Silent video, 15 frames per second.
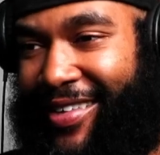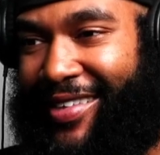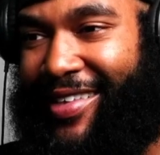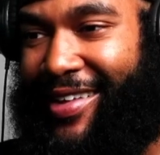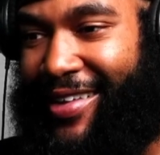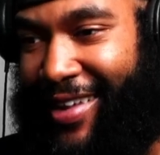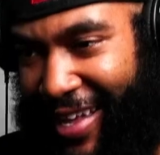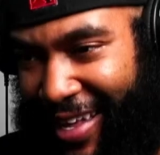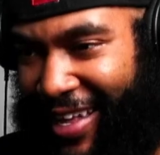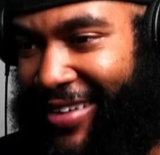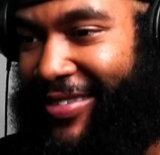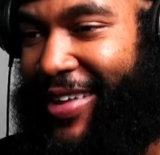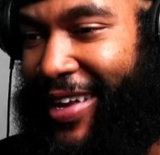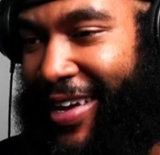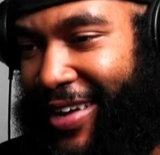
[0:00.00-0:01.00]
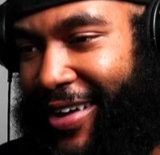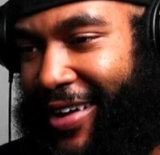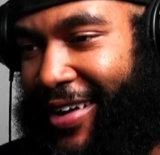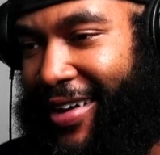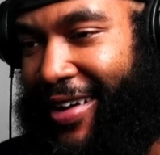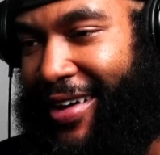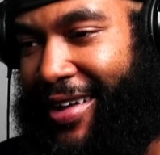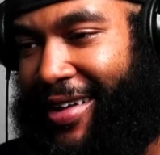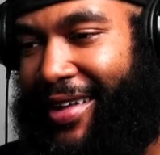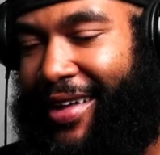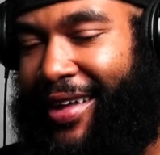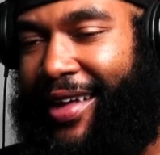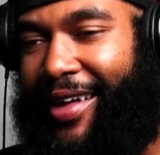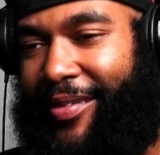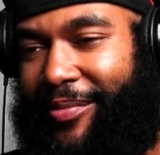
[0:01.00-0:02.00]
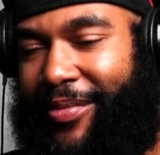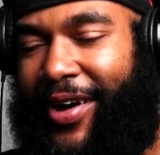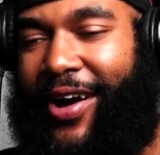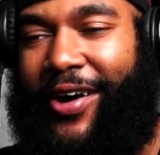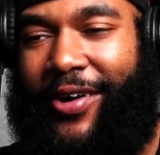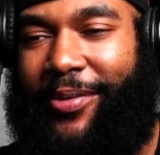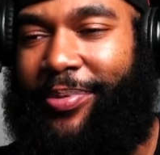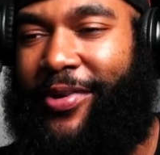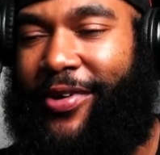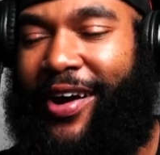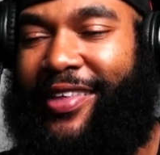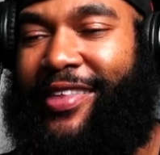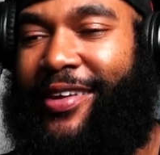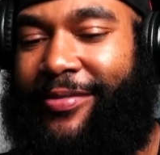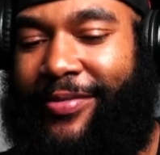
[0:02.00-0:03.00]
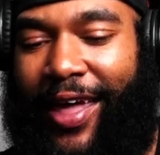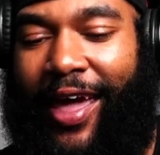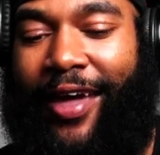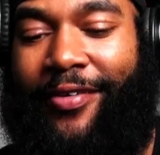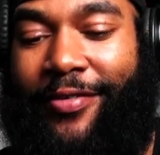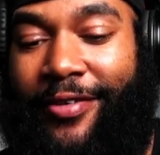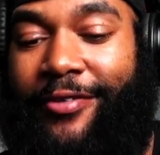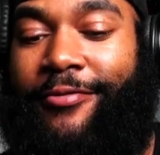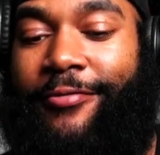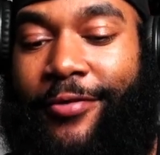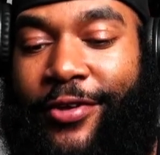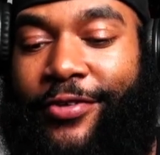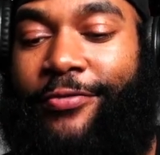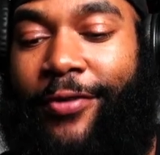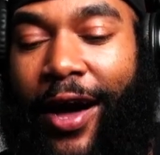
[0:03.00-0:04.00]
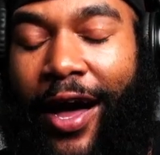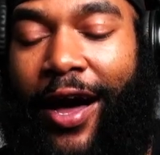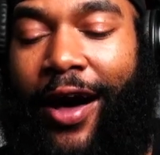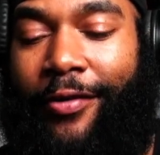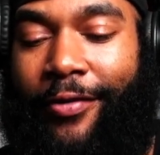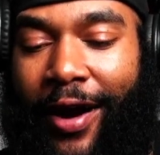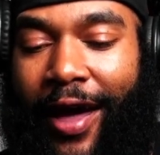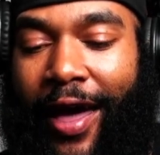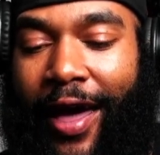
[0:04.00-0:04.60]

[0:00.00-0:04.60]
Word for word: is a demon, dog. Bro, the progression of Dave was, was wild what I